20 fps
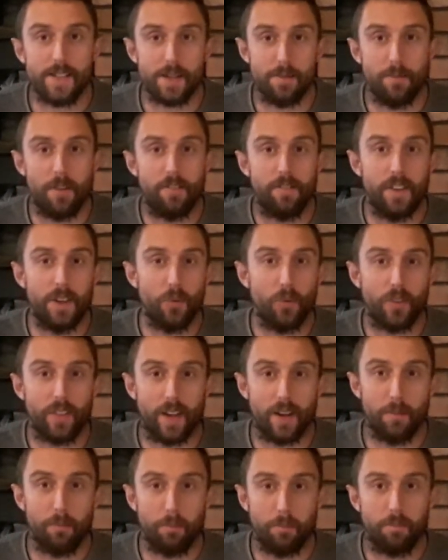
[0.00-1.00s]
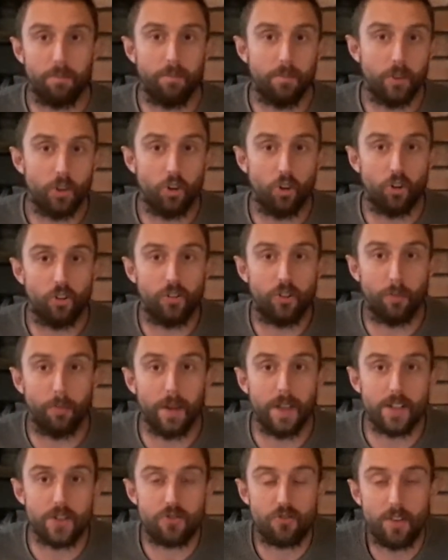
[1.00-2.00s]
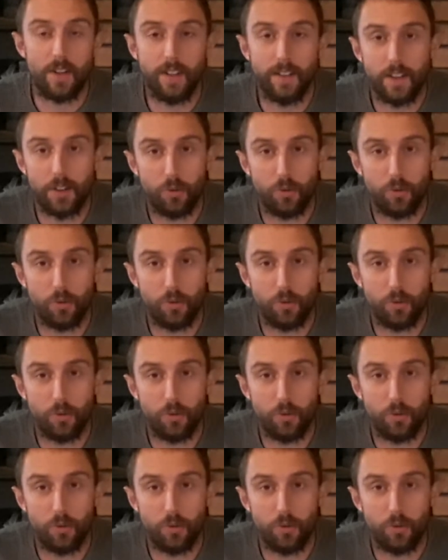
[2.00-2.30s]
and my feet were that cut to bits really.